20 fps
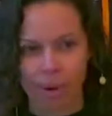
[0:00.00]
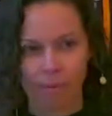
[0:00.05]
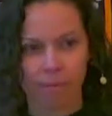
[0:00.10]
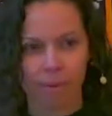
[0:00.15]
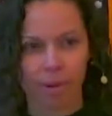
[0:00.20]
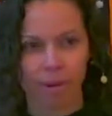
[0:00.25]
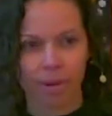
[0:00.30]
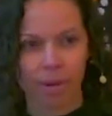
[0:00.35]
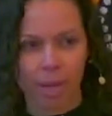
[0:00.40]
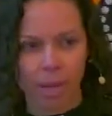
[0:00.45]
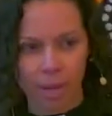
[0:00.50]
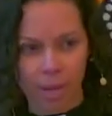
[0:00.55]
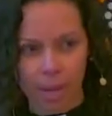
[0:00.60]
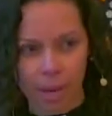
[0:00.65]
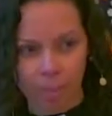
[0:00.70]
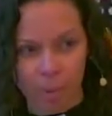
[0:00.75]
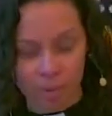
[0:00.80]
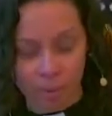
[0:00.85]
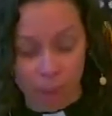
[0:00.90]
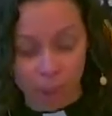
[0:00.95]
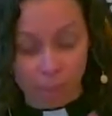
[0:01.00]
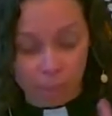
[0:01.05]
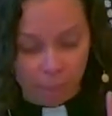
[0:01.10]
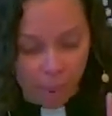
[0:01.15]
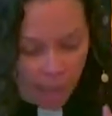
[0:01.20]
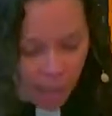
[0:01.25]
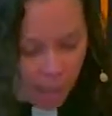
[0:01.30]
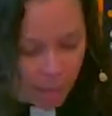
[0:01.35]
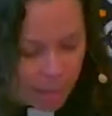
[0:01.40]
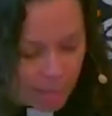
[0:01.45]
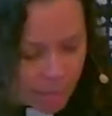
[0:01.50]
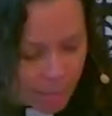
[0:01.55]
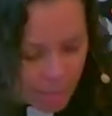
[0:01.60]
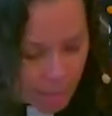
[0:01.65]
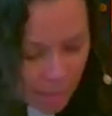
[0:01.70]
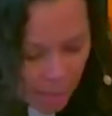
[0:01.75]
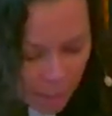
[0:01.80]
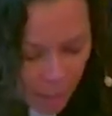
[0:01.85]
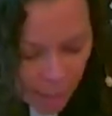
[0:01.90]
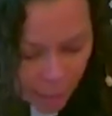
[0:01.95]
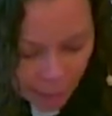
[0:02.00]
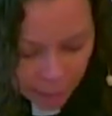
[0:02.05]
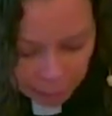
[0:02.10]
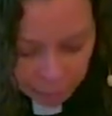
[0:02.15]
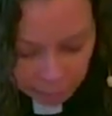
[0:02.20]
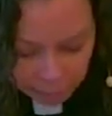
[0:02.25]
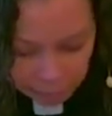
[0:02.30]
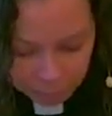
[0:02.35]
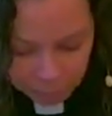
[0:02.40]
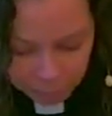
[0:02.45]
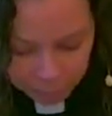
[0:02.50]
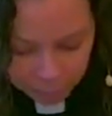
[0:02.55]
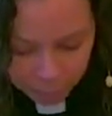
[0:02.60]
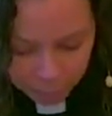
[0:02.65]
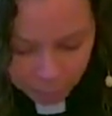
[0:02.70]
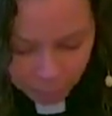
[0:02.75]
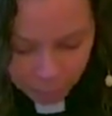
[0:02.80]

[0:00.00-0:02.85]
feet, whatever, and kind of move on. But um,